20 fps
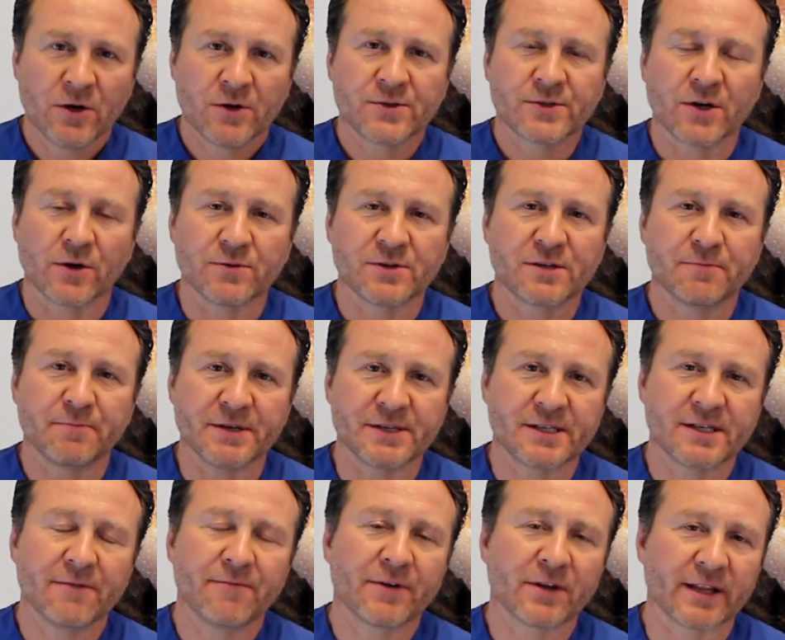So
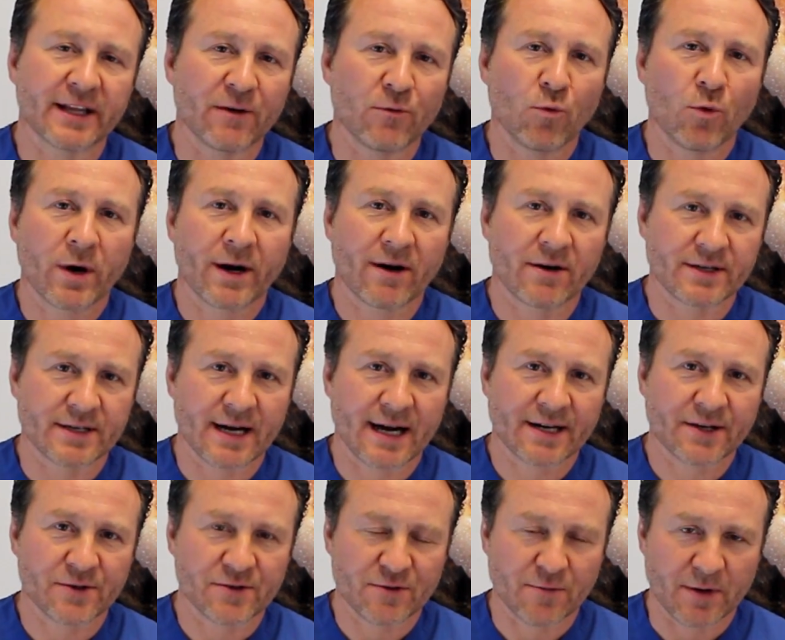specifically, what are
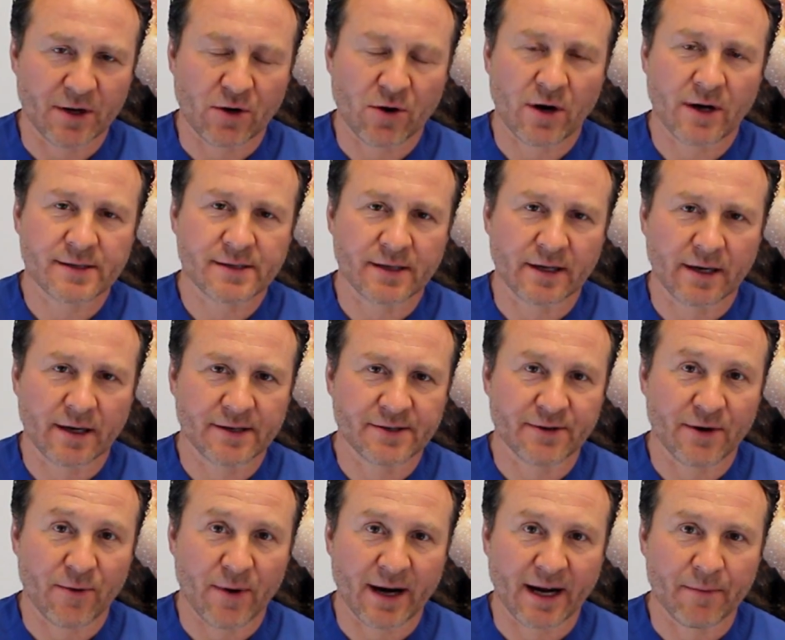doctors from across the
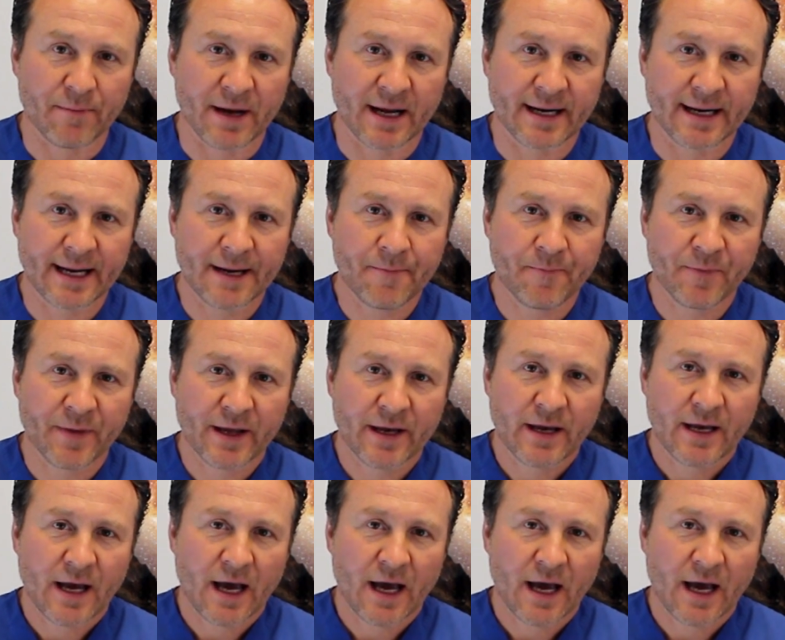country recommending?